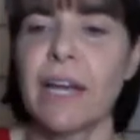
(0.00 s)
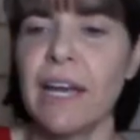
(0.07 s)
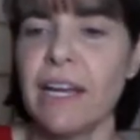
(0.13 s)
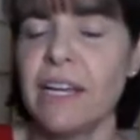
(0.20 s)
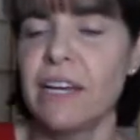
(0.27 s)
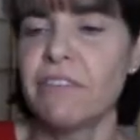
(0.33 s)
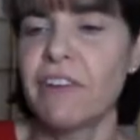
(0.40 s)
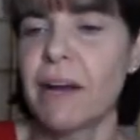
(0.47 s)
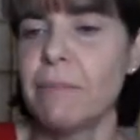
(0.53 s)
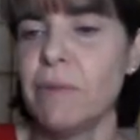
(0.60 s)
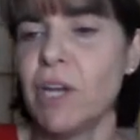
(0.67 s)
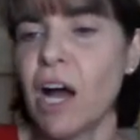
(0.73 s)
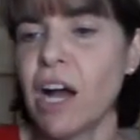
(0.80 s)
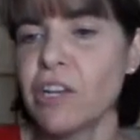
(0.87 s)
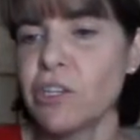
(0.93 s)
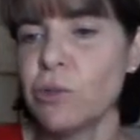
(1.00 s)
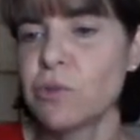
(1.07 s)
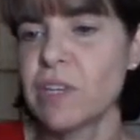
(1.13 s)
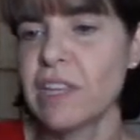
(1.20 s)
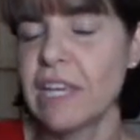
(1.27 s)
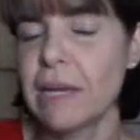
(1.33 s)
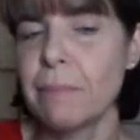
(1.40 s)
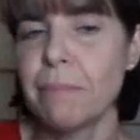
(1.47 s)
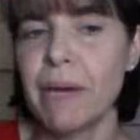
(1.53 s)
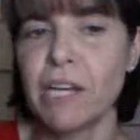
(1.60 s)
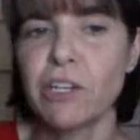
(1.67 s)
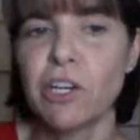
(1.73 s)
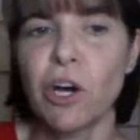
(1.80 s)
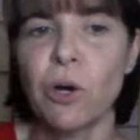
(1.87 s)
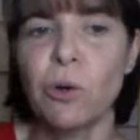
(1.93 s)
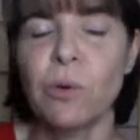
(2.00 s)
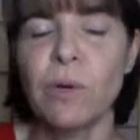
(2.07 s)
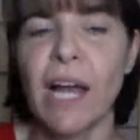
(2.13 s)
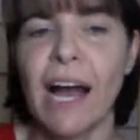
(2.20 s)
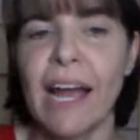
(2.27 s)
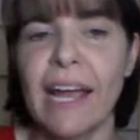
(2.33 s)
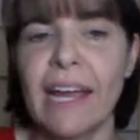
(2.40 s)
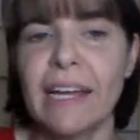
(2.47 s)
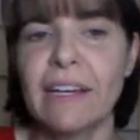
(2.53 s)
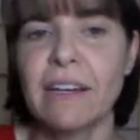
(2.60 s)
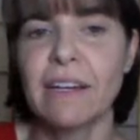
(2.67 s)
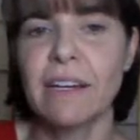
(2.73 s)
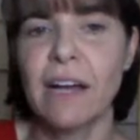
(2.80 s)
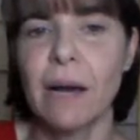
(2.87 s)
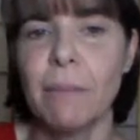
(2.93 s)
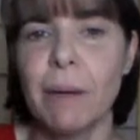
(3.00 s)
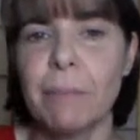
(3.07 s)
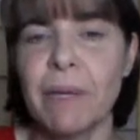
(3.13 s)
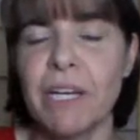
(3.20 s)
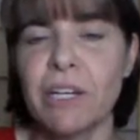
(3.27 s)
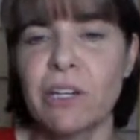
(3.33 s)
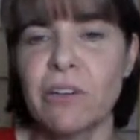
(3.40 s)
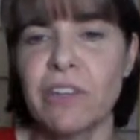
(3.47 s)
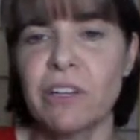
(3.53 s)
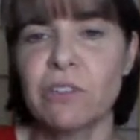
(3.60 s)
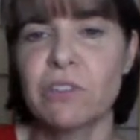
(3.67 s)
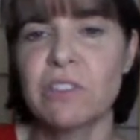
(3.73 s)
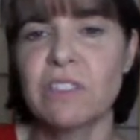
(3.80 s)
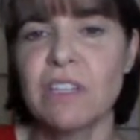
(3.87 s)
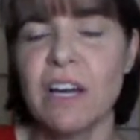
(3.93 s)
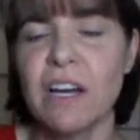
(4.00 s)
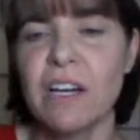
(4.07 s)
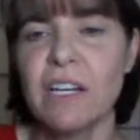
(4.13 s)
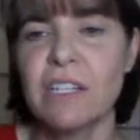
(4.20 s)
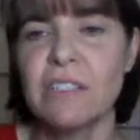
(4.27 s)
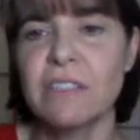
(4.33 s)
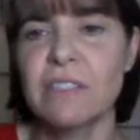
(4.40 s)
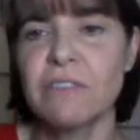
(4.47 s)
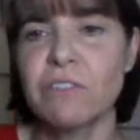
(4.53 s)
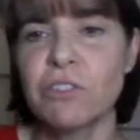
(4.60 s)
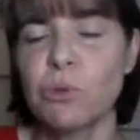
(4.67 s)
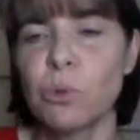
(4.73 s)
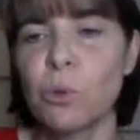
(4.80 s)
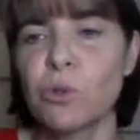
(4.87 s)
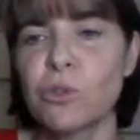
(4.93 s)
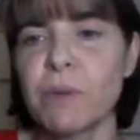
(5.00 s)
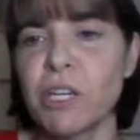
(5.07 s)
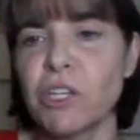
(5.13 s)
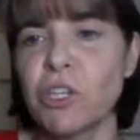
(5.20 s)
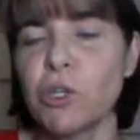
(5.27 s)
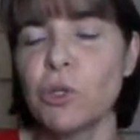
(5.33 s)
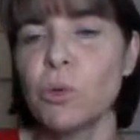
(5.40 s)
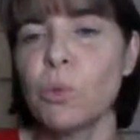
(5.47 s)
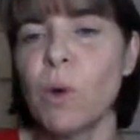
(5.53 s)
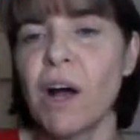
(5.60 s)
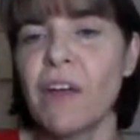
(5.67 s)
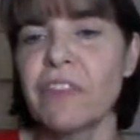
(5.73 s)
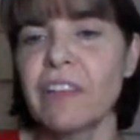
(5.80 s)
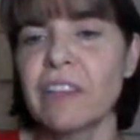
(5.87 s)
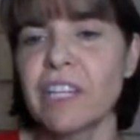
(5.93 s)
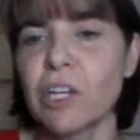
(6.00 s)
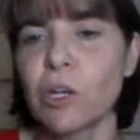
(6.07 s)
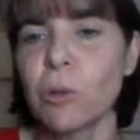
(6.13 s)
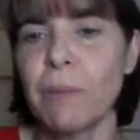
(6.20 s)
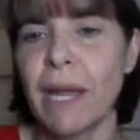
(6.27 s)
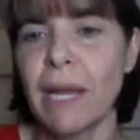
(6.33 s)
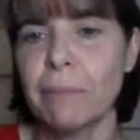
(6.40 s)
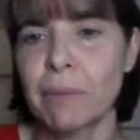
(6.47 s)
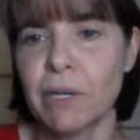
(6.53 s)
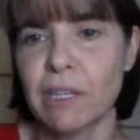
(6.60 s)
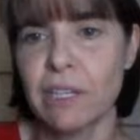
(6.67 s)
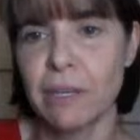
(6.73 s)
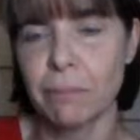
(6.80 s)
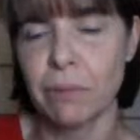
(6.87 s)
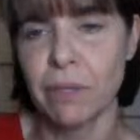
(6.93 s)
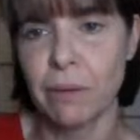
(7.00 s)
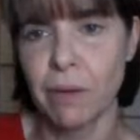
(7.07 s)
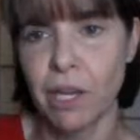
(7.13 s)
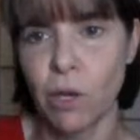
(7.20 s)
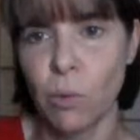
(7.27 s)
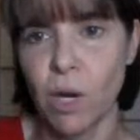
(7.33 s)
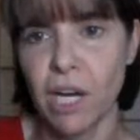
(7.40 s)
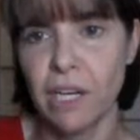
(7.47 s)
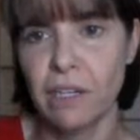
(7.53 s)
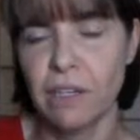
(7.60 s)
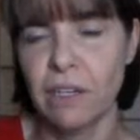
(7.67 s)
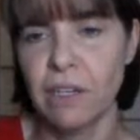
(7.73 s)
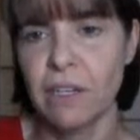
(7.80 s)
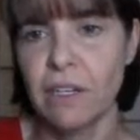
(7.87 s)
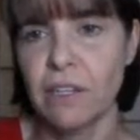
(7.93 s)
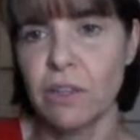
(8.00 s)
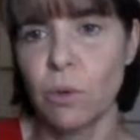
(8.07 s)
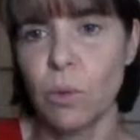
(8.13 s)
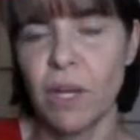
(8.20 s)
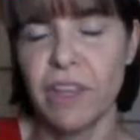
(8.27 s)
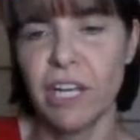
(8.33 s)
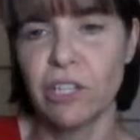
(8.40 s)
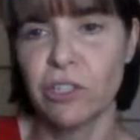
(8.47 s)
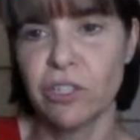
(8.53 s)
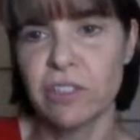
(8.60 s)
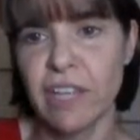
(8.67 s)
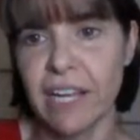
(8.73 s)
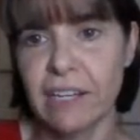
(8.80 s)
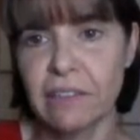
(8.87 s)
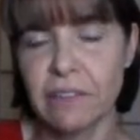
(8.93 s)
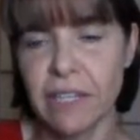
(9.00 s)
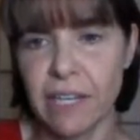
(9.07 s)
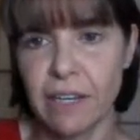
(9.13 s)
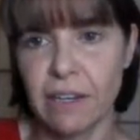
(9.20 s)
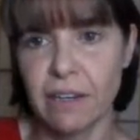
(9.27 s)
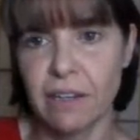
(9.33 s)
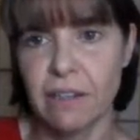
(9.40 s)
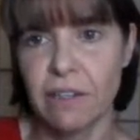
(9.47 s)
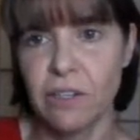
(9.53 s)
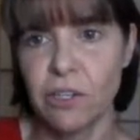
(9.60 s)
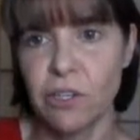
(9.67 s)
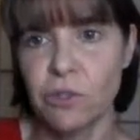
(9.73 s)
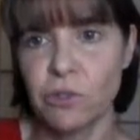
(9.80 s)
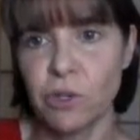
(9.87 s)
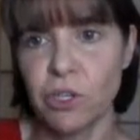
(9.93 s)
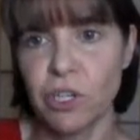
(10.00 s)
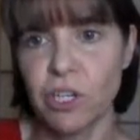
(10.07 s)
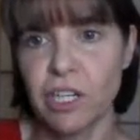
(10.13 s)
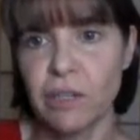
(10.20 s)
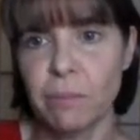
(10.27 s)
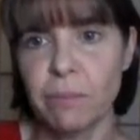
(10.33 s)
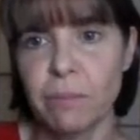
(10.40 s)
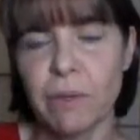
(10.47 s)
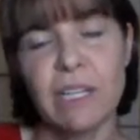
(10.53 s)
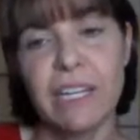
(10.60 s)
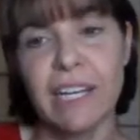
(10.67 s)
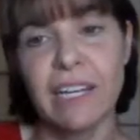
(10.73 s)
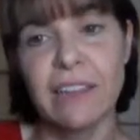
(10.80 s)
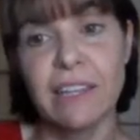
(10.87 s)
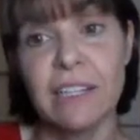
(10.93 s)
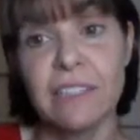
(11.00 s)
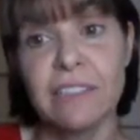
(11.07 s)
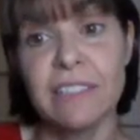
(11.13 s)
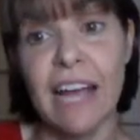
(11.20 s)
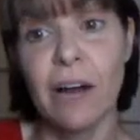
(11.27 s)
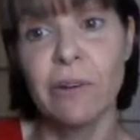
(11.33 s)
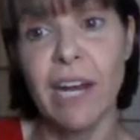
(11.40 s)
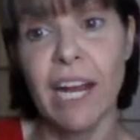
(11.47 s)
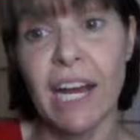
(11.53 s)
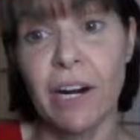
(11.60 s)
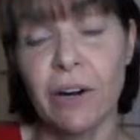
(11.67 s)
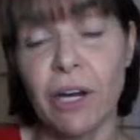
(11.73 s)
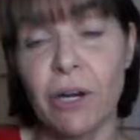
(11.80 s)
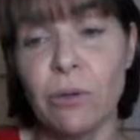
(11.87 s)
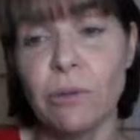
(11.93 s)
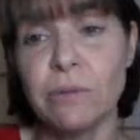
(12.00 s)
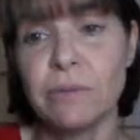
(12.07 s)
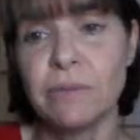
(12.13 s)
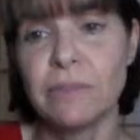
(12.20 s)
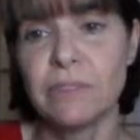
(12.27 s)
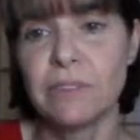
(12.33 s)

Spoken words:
Okay, if I'm not using the embed code, I come up here. There's tons of tools, but you want the little paperclip looking one, the one that looks like a link. So you're going to click the down arrow,